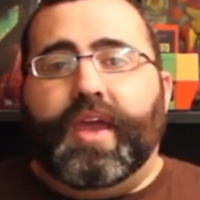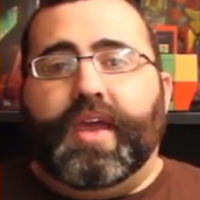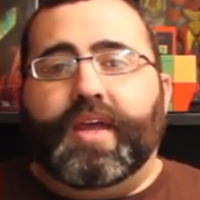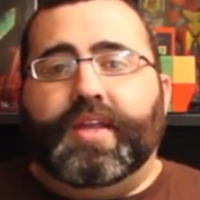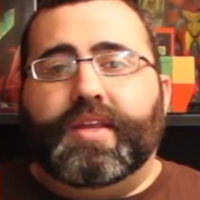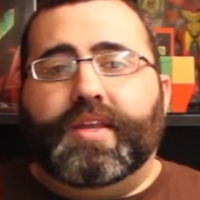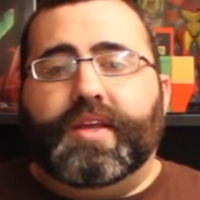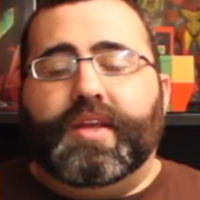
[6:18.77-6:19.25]

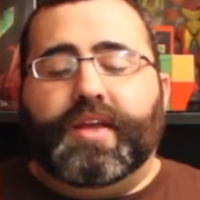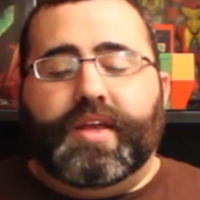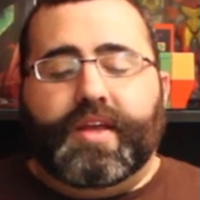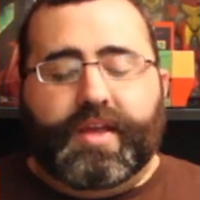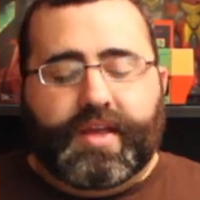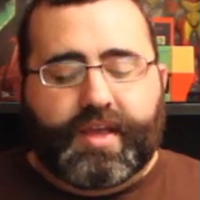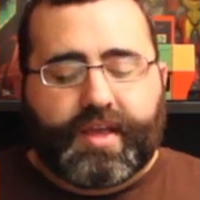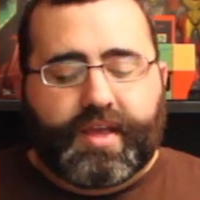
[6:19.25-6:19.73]
And
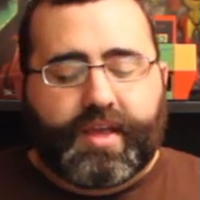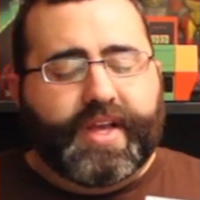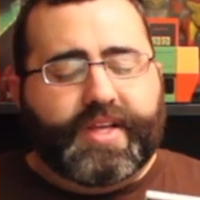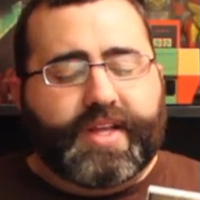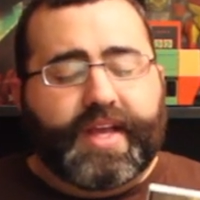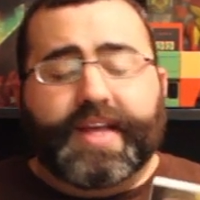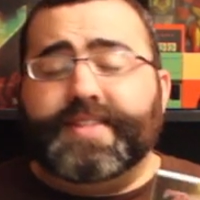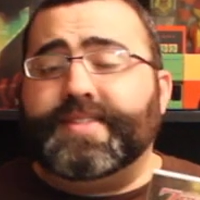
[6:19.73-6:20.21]

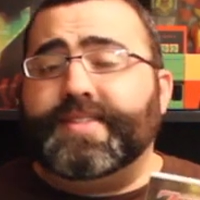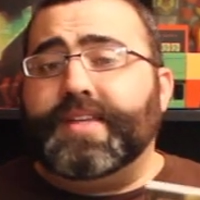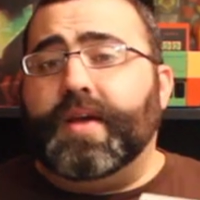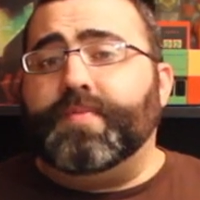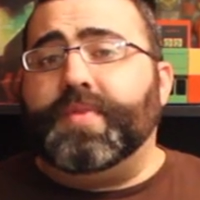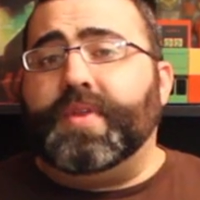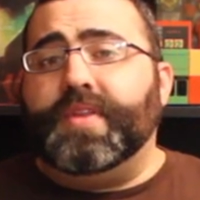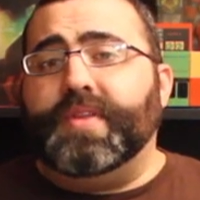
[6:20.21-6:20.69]
it, it's
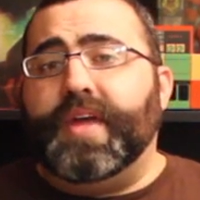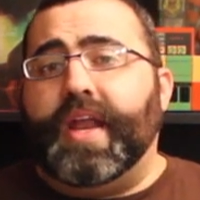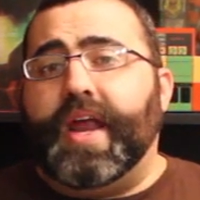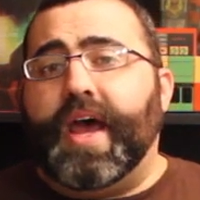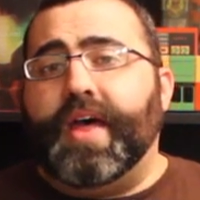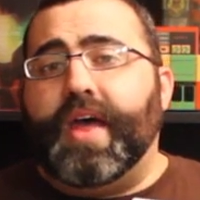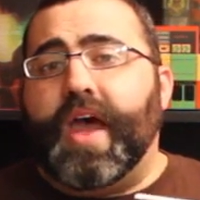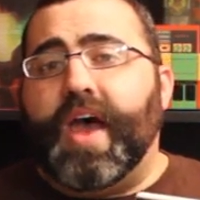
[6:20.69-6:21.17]
something
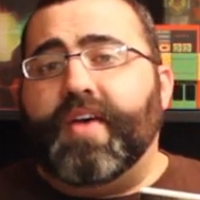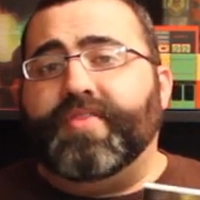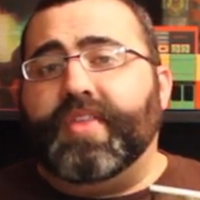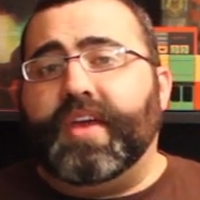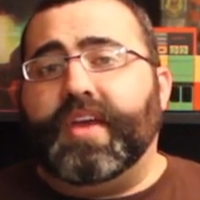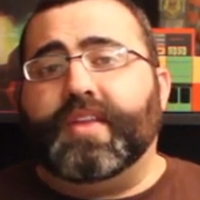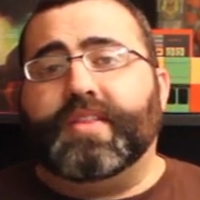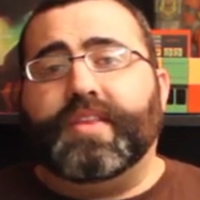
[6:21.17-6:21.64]
that I, I,
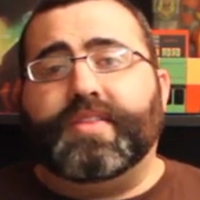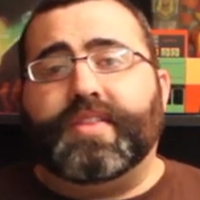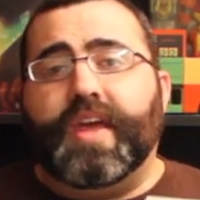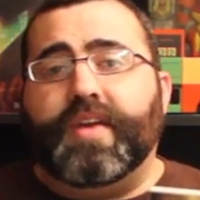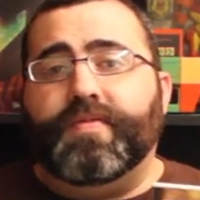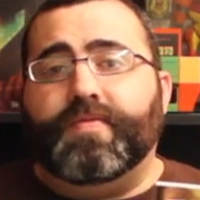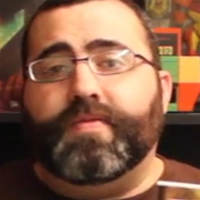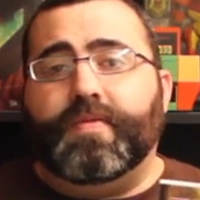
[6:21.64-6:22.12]
think that
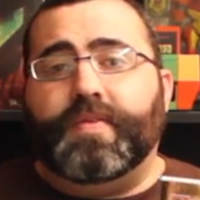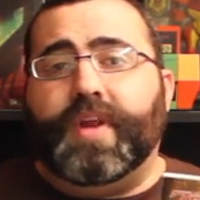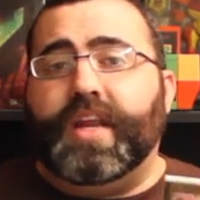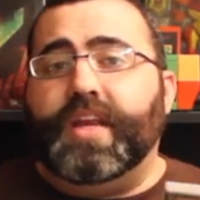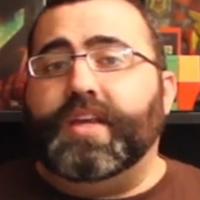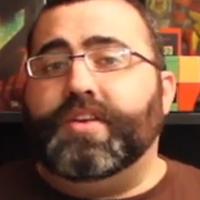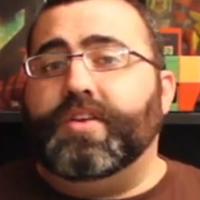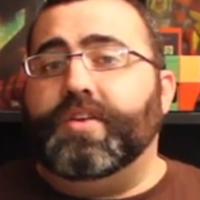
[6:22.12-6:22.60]
they've
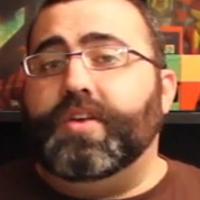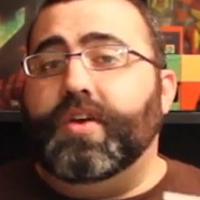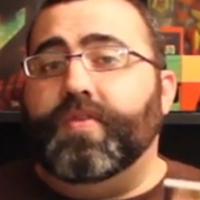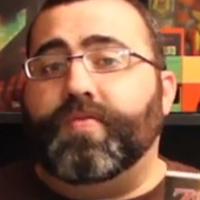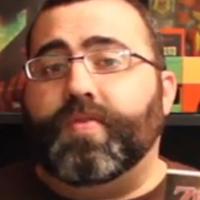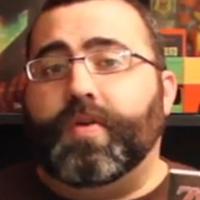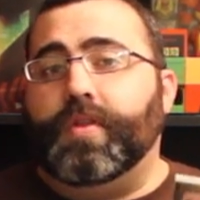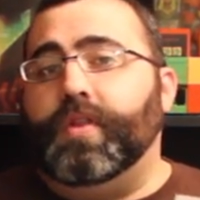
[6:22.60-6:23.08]
needed to
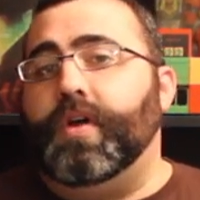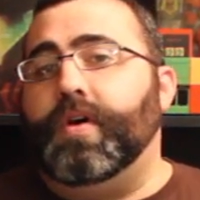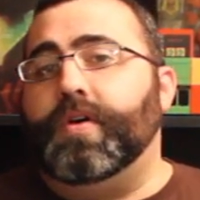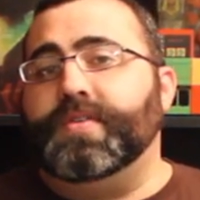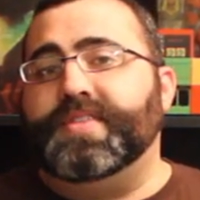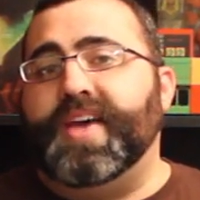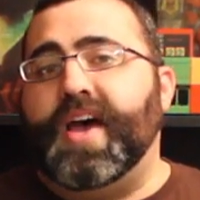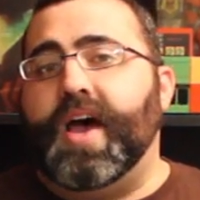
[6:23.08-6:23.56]
do for a
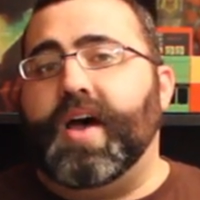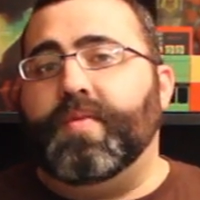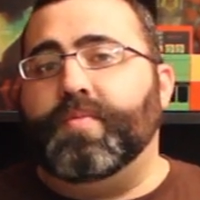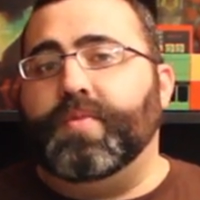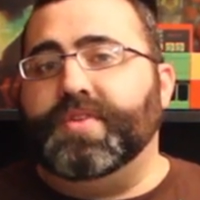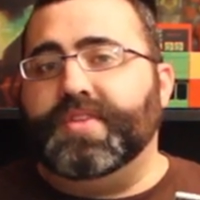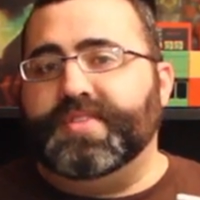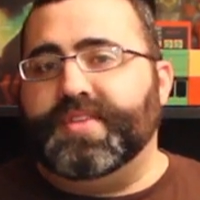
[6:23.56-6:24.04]
long
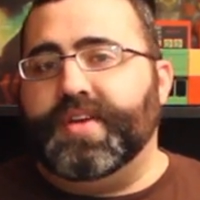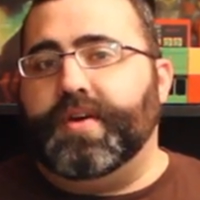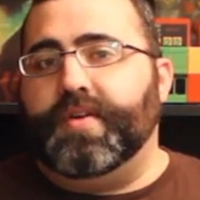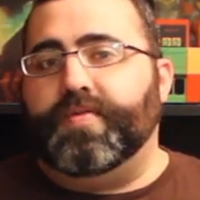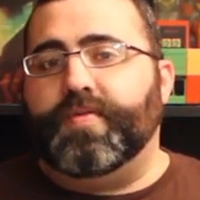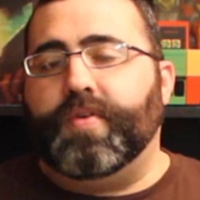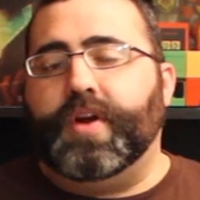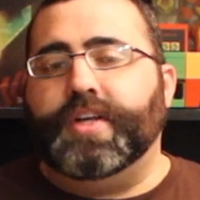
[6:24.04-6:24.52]
time with the
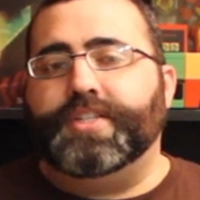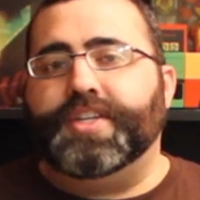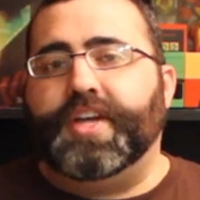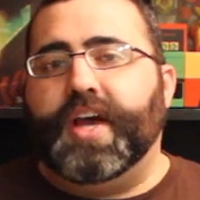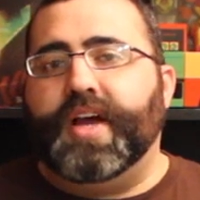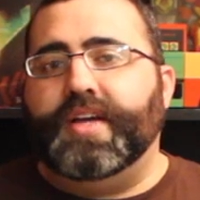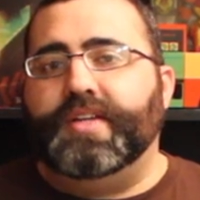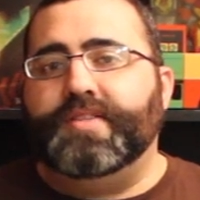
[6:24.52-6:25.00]
Zelda
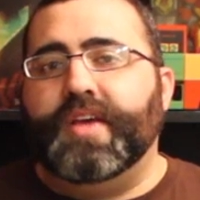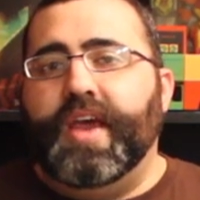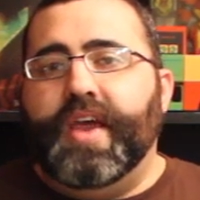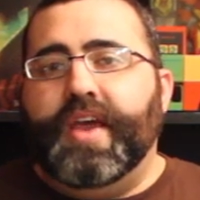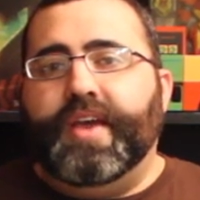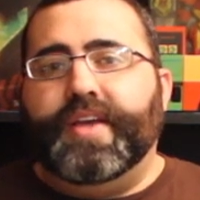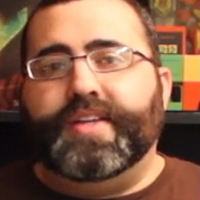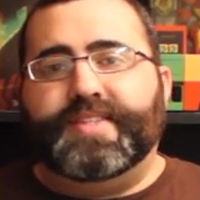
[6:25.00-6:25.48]
franchise
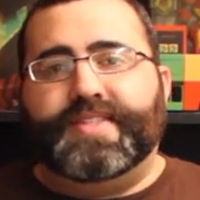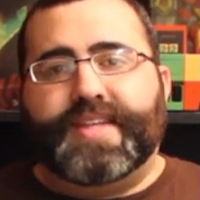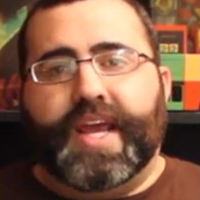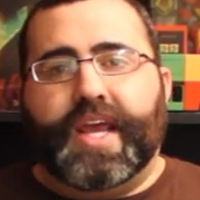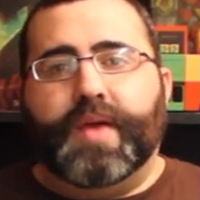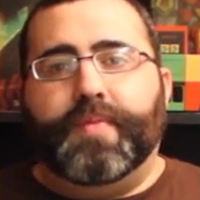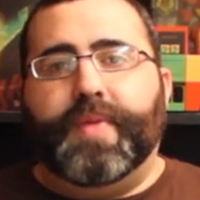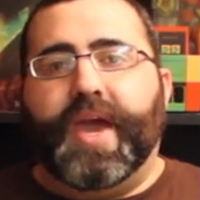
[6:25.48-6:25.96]
is
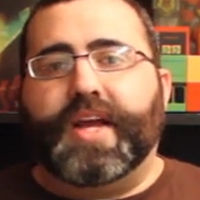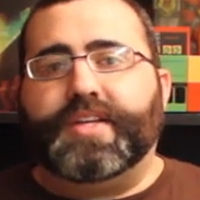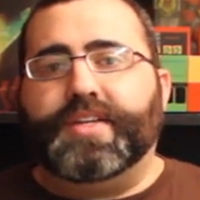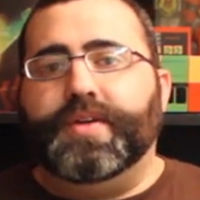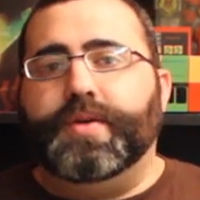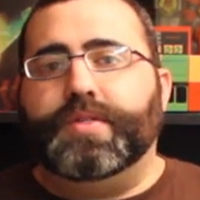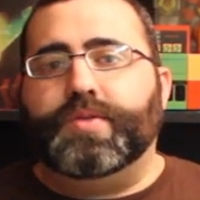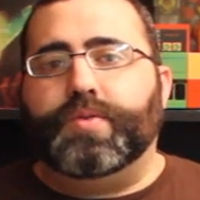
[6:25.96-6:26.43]
take it back
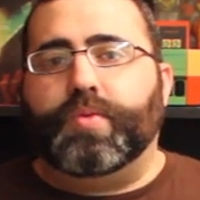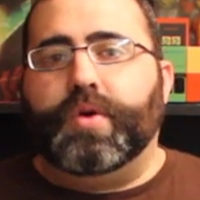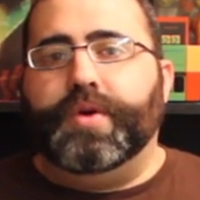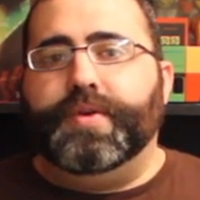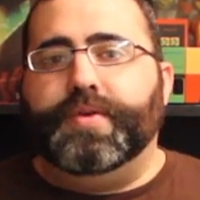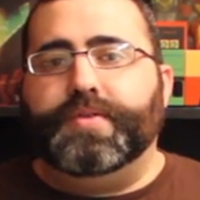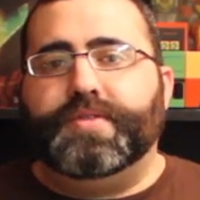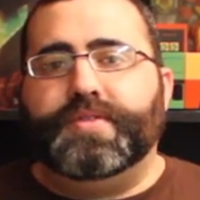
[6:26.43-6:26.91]
to its
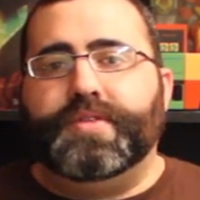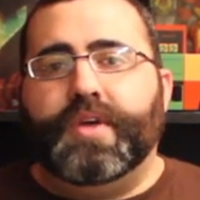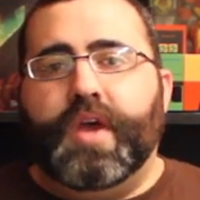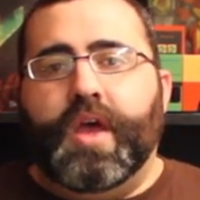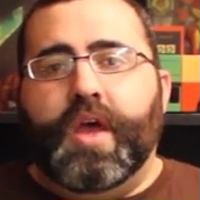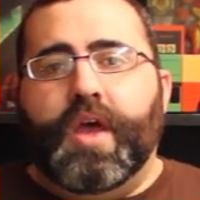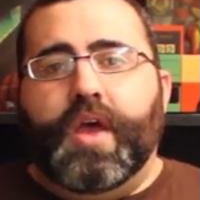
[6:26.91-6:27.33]
roots.